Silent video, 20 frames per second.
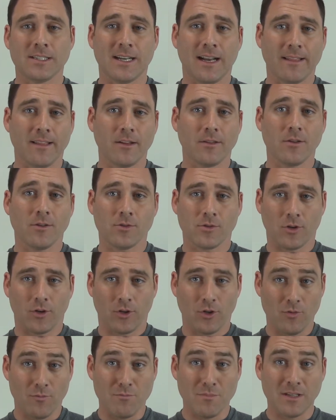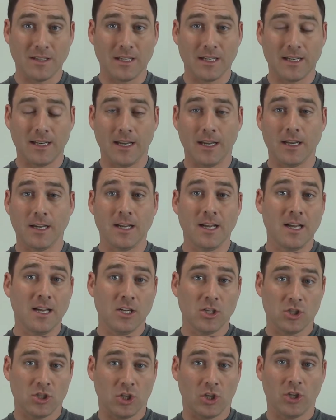And I think those are humility,
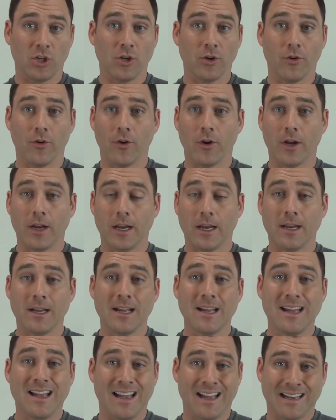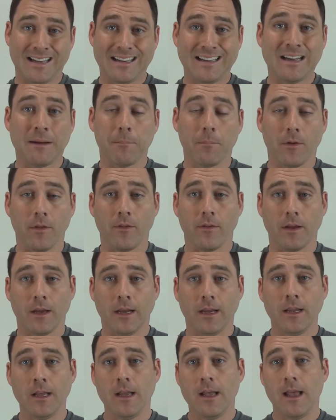security, and
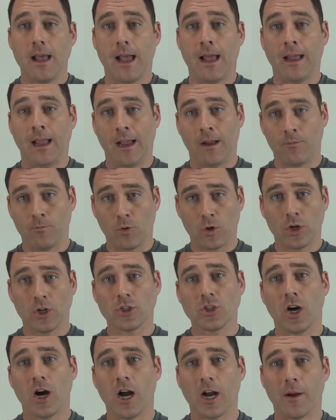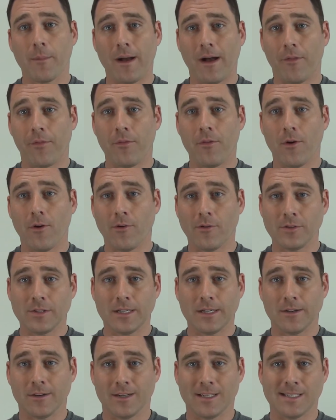empathy. And we're going to talk about those
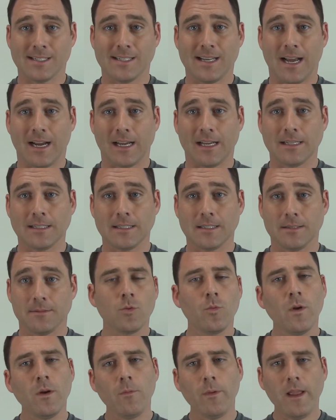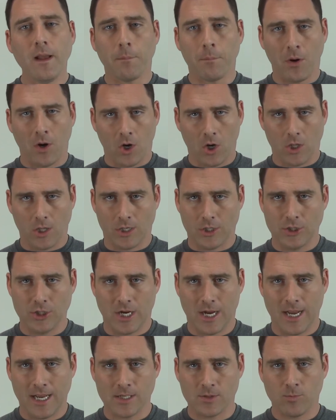here in a second. So when we
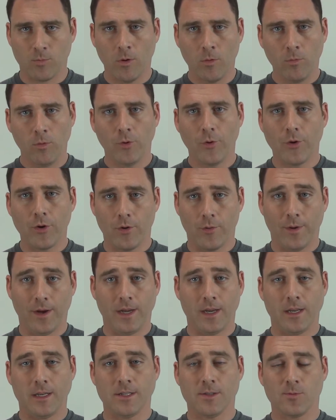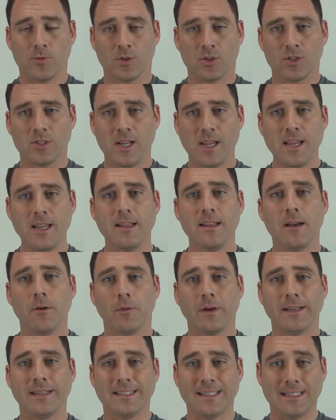apologize, what we're doing is we're saying that
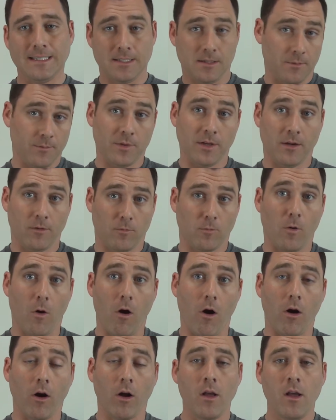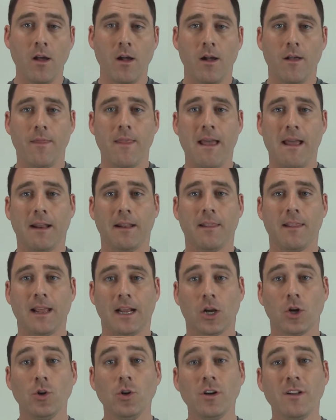we did something wrong
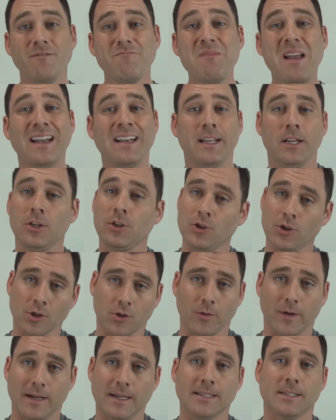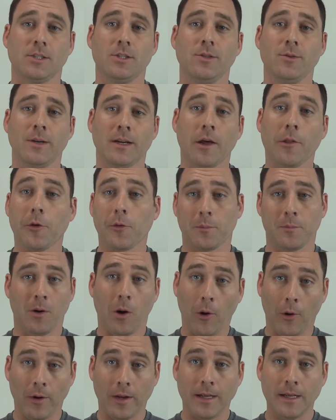that could have been injurious to another
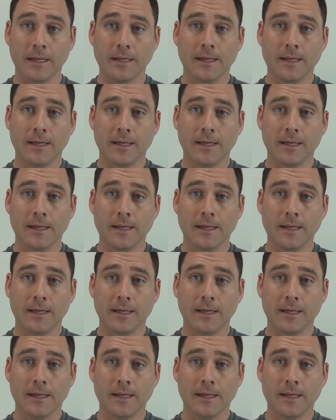party.